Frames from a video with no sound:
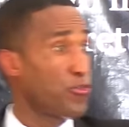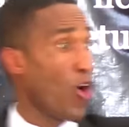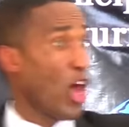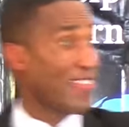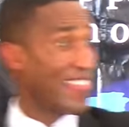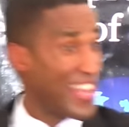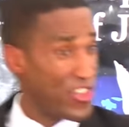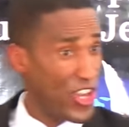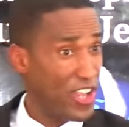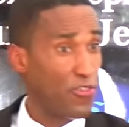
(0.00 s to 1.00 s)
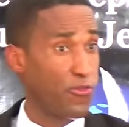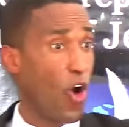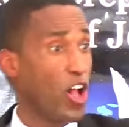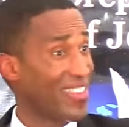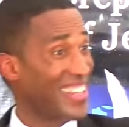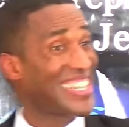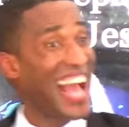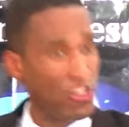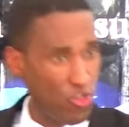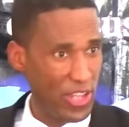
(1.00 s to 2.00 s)
False teachings, false
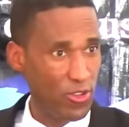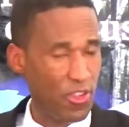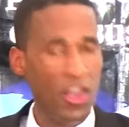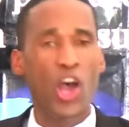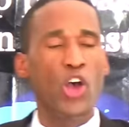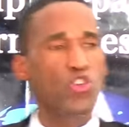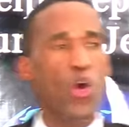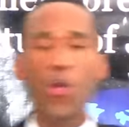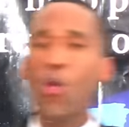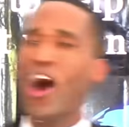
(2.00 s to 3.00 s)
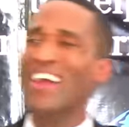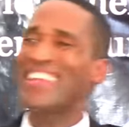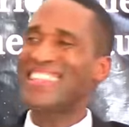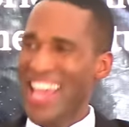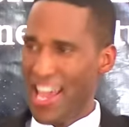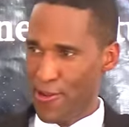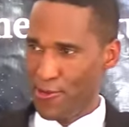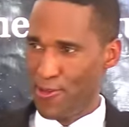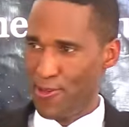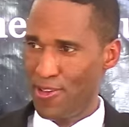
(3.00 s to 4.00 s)
doctrines. So who are the
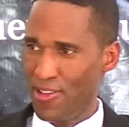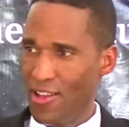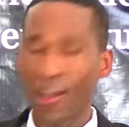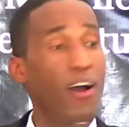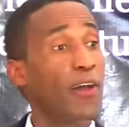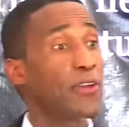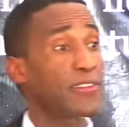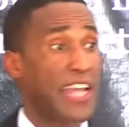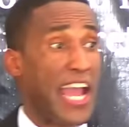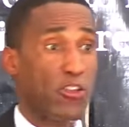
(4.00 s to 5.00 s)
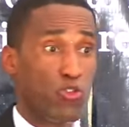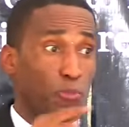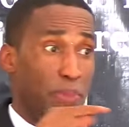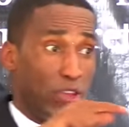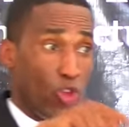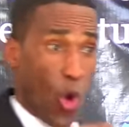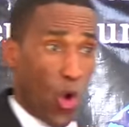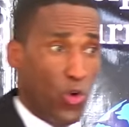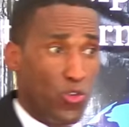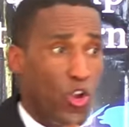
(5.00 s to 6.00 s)
tares? The tares would be
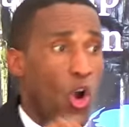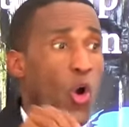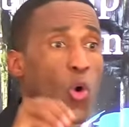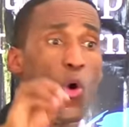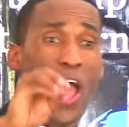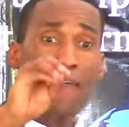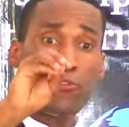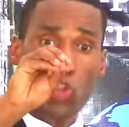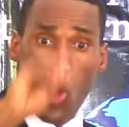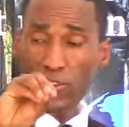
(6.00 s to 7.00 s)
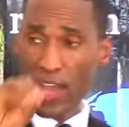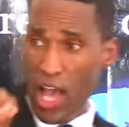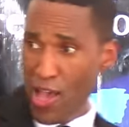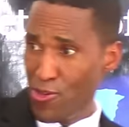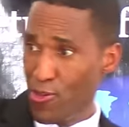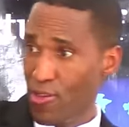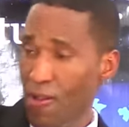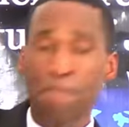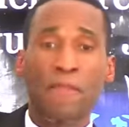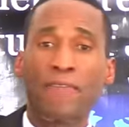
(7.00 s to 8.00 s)
those who have told
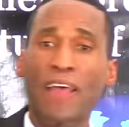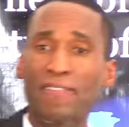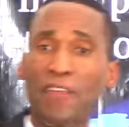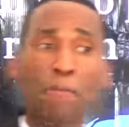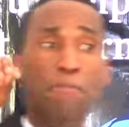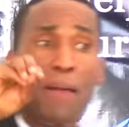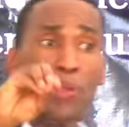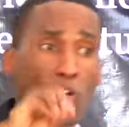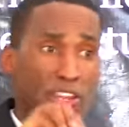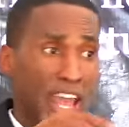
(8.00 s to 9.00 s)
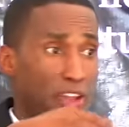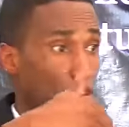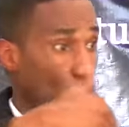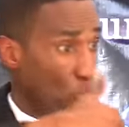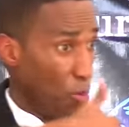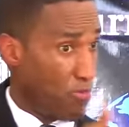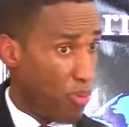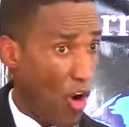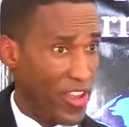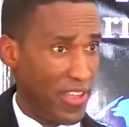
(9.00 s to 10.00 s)
us that the Babylonian
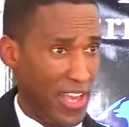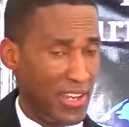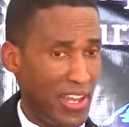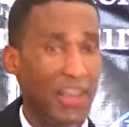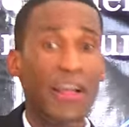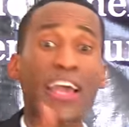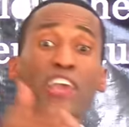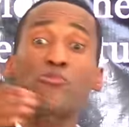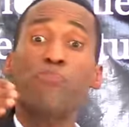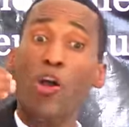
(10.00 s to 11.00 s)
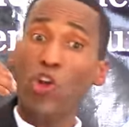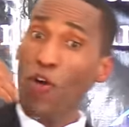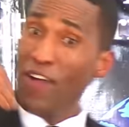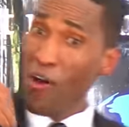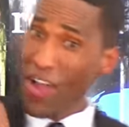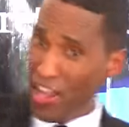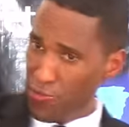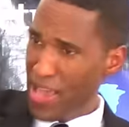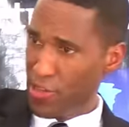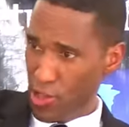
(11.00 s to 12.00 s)
poison is part of our
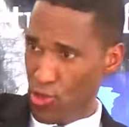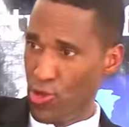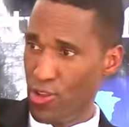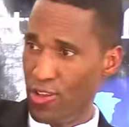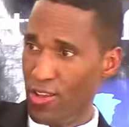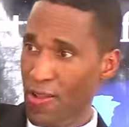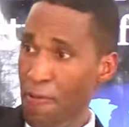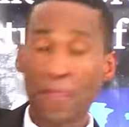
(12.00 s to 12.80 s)
health message.